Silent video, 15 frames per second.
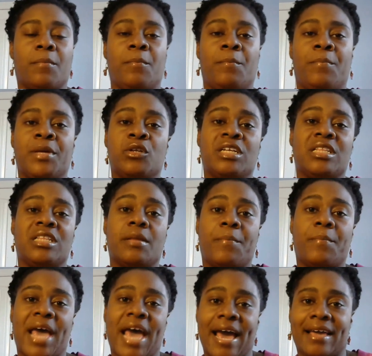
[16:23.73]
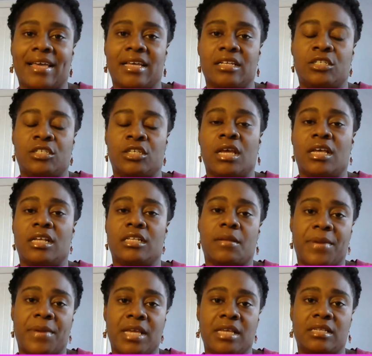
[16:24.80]
Building the package is a
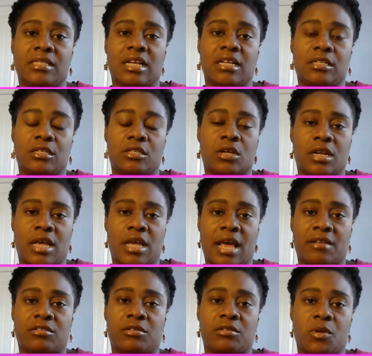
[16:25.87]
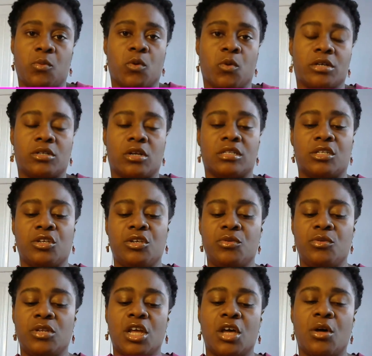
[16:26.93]
piece that is going to have to be worked on. So
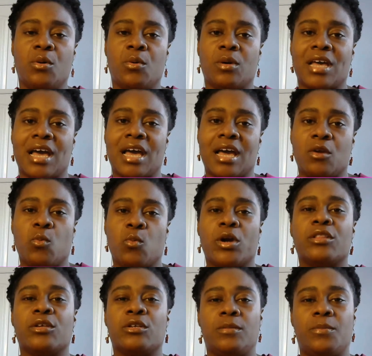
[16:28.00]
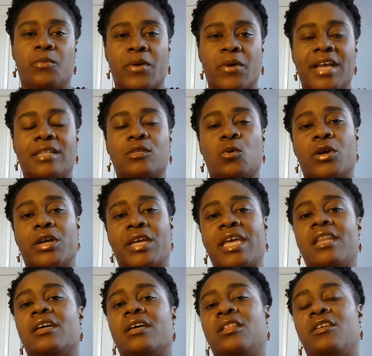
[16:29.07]
you know kind of where those breaks
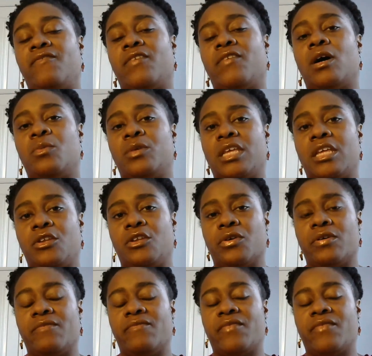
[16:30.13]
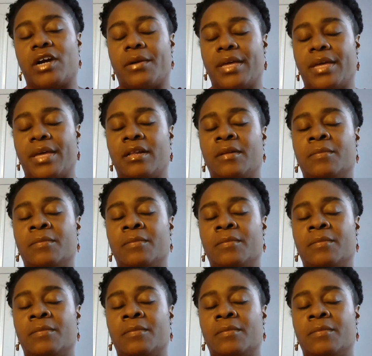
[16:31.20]
organically fall within your environment.